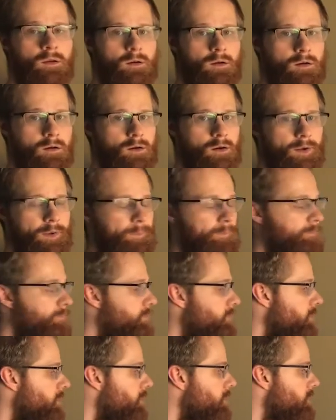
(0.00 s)
All right,
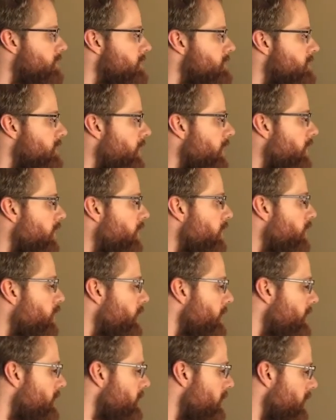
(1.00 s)
so
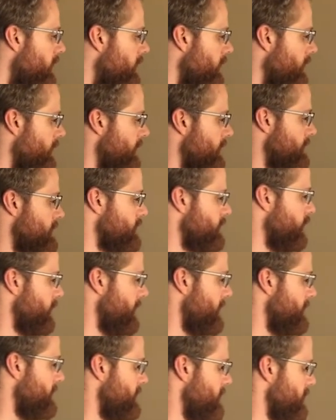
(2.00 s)
we know there's
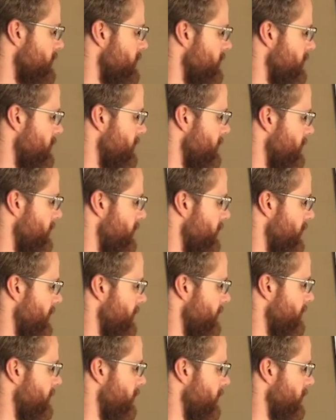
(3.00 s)

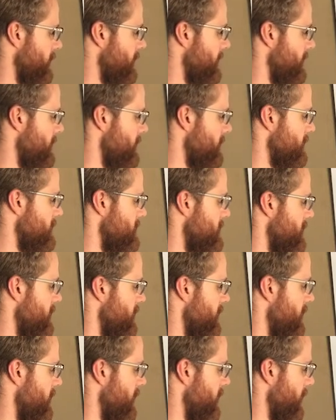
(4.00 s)
22.4 liters
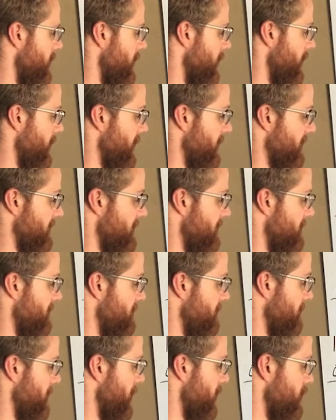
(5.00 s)
of
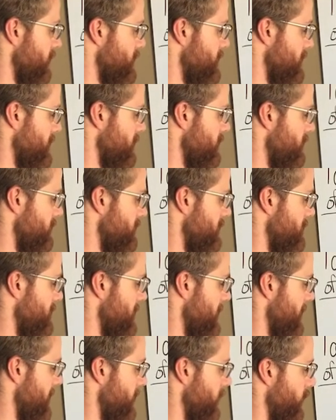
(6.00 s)
O2
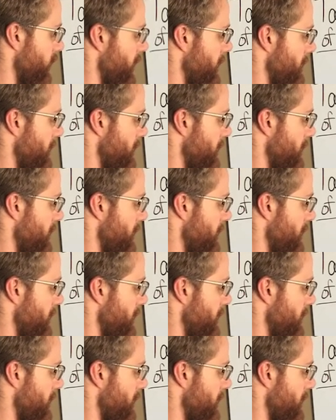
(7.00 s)
in 1